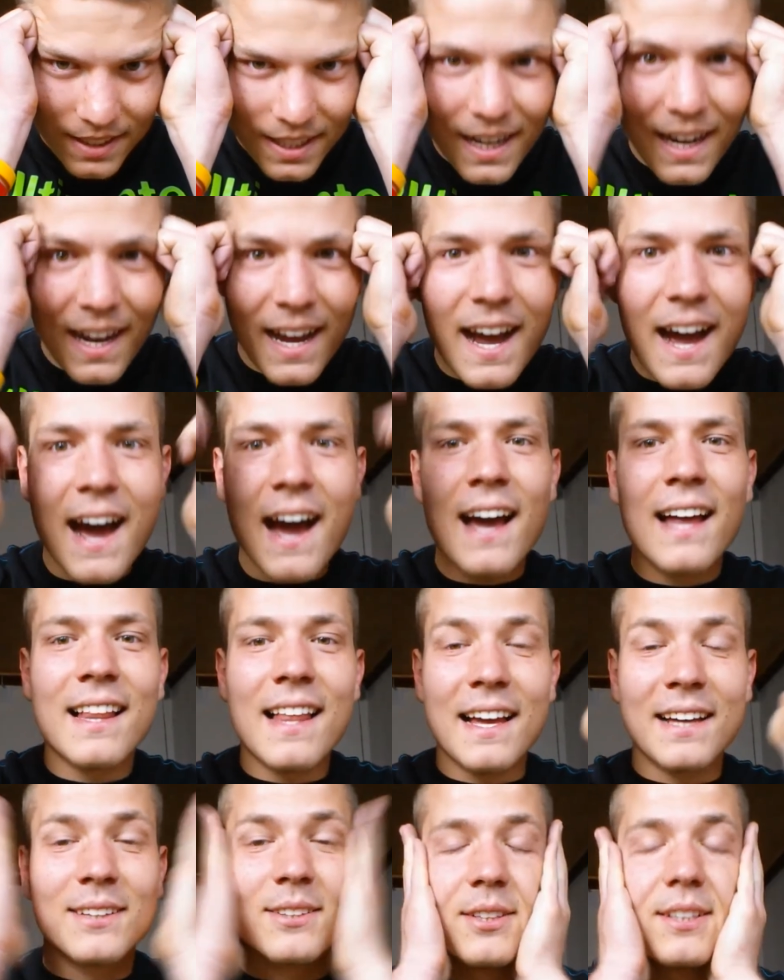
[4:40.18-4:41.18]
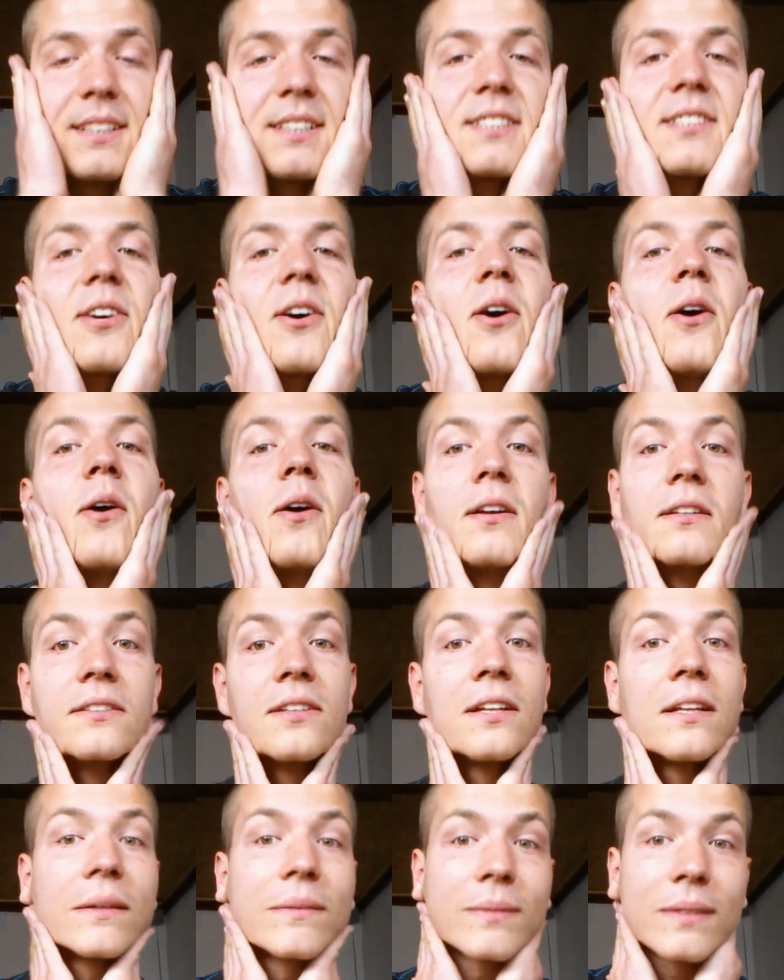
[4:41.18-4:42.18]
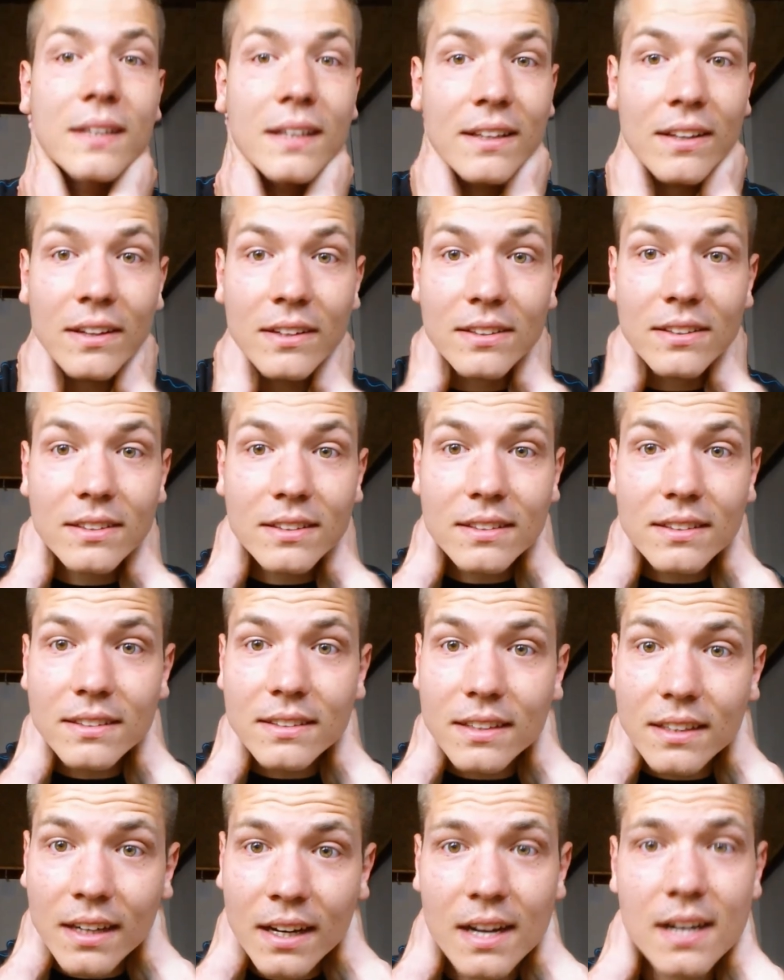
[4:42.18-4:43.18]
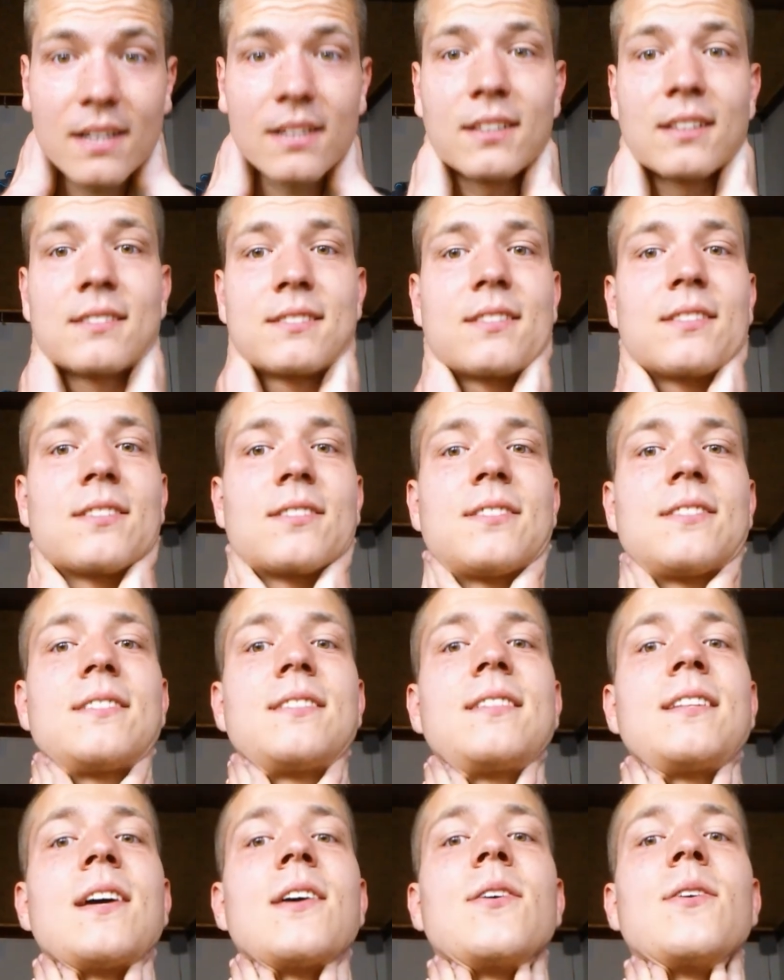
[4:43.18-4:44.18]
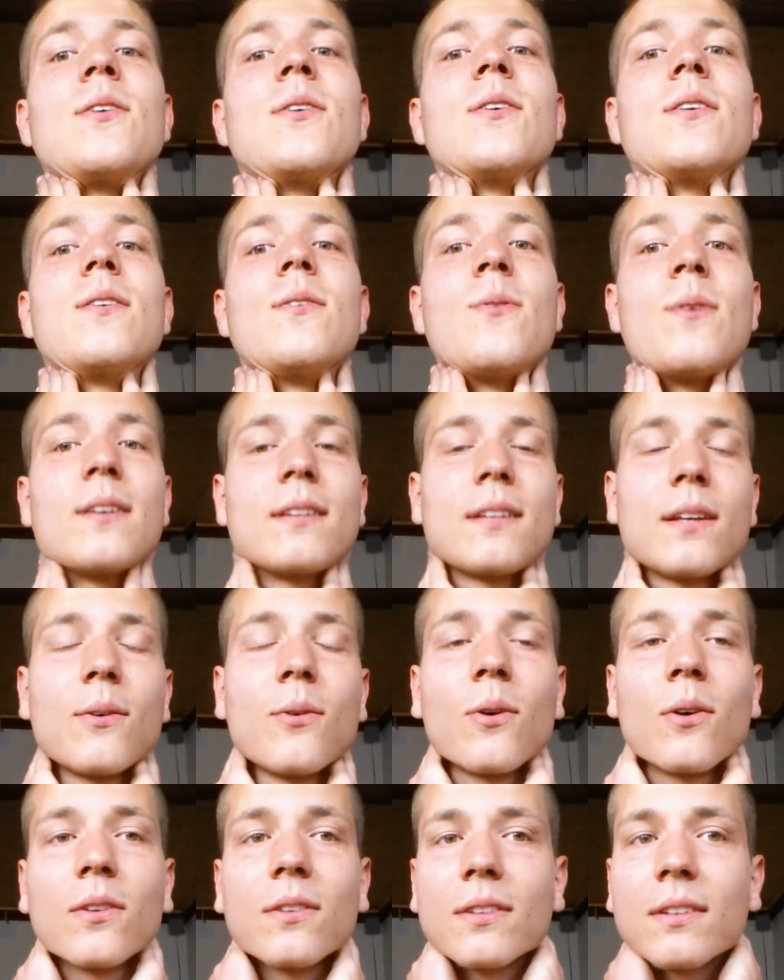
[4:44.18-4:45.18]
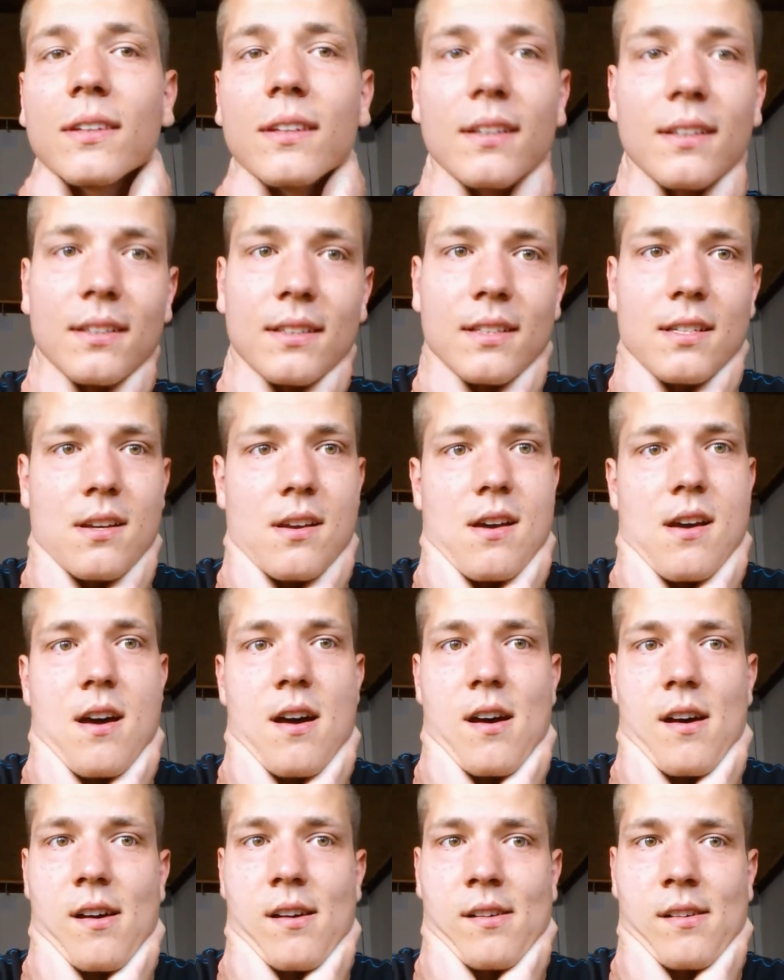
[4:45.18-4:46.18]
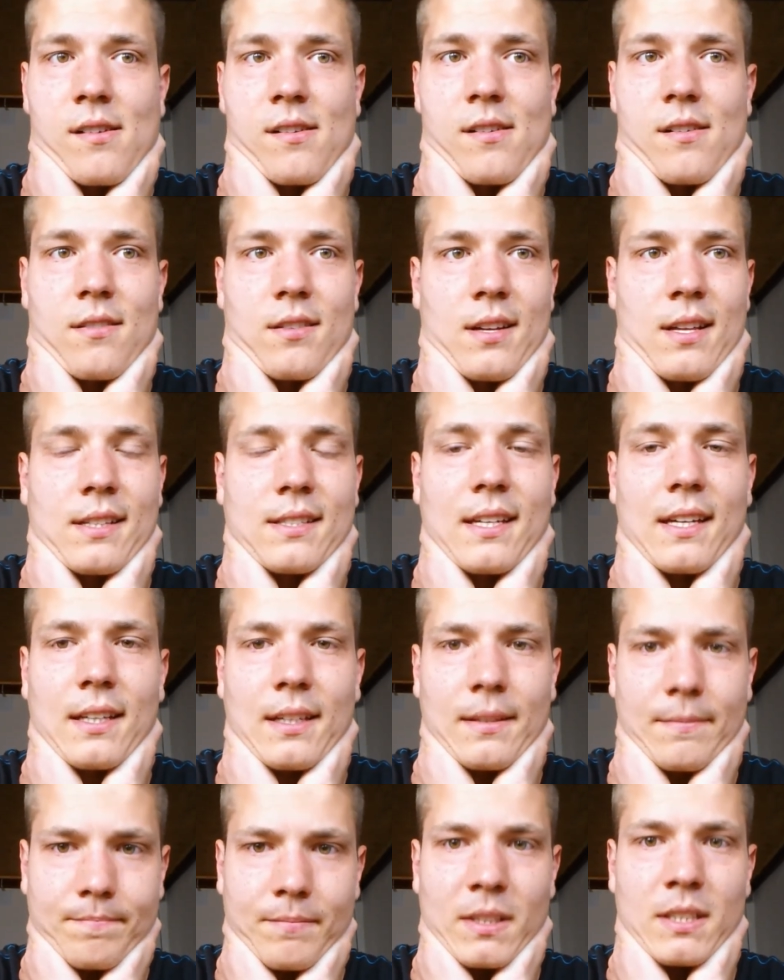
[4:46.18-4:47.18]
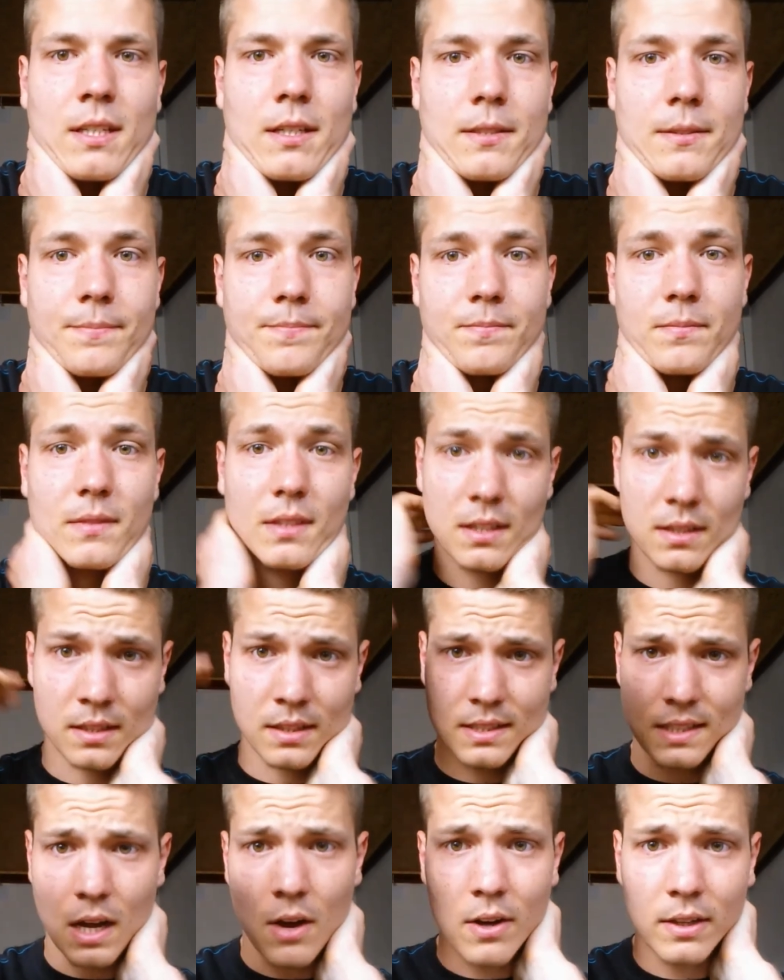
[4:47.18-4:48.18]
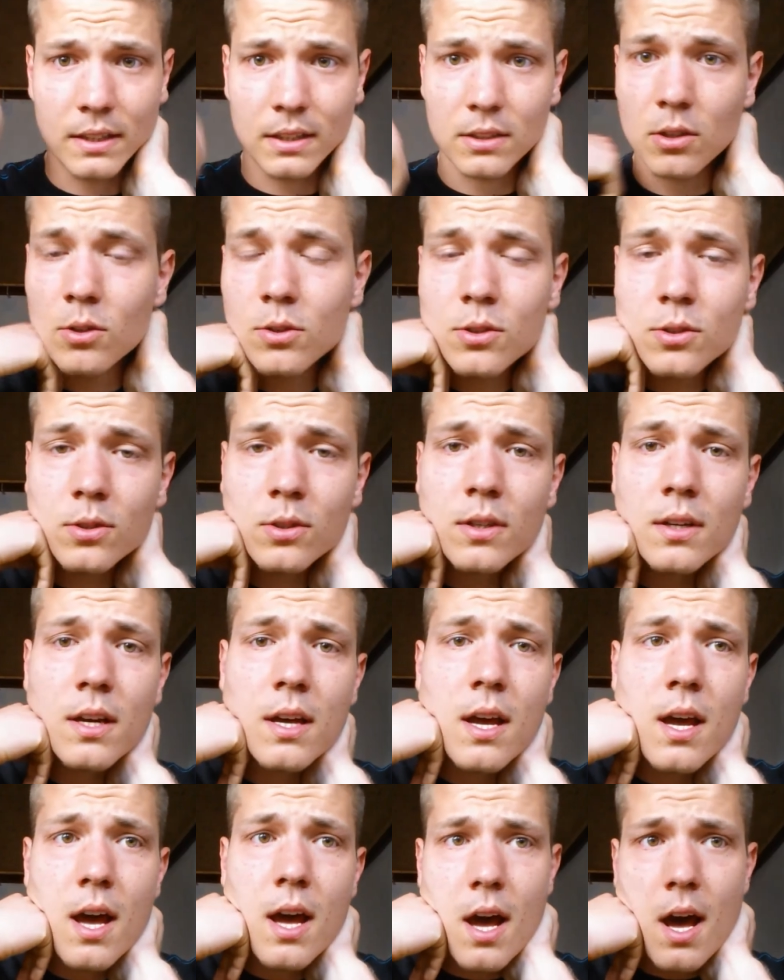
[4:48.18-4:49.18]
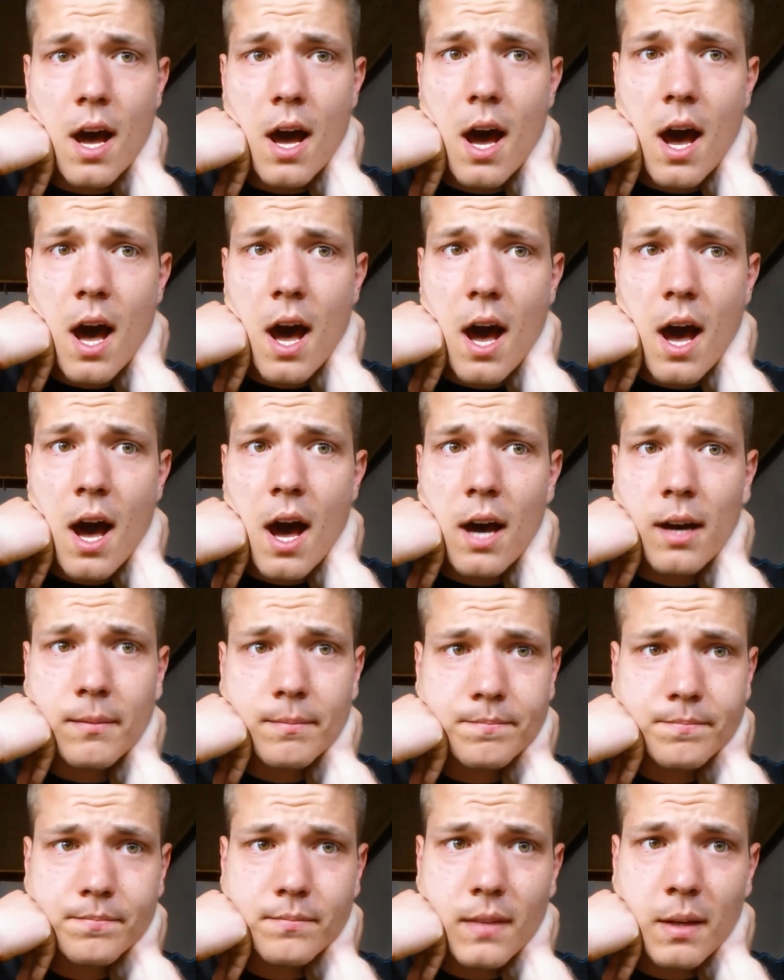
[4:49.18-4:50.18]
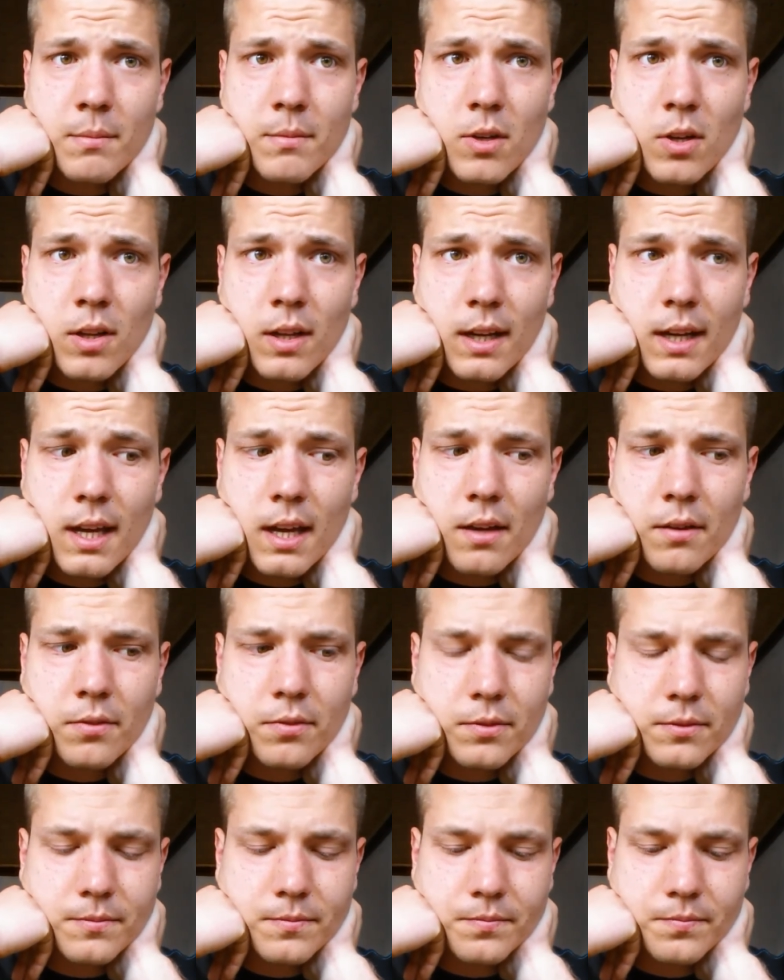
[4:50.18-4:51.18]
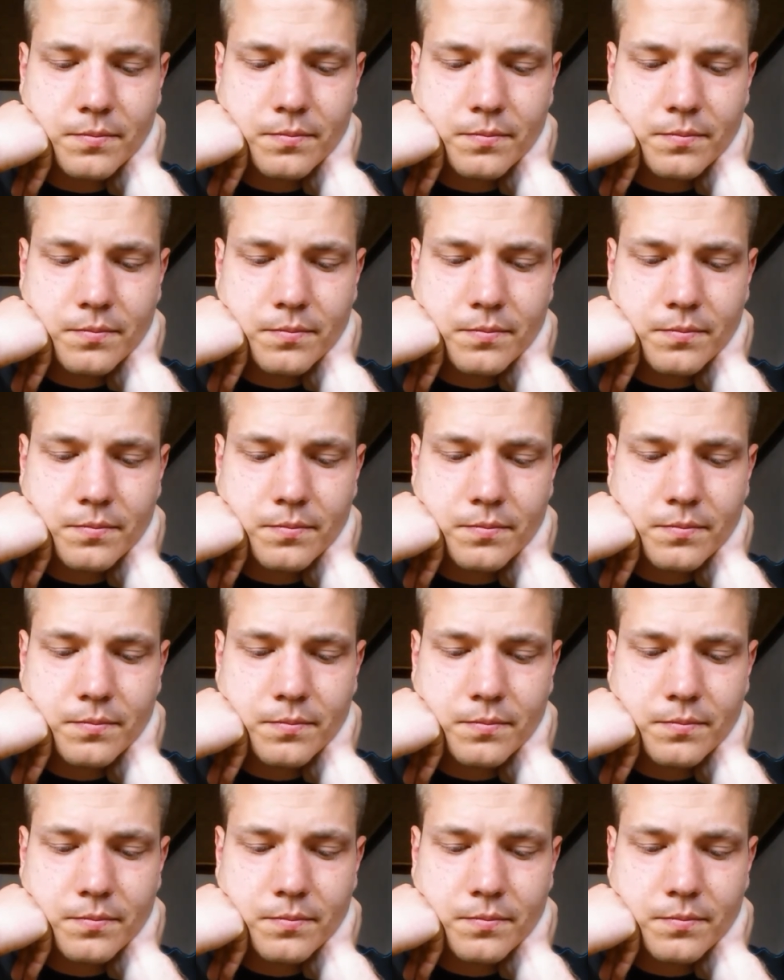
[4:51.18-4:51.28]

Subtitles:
I like to eat, so it's gonna be a lot hard to tell you what I want. Let's say is this the salad I told you. I'm gonna have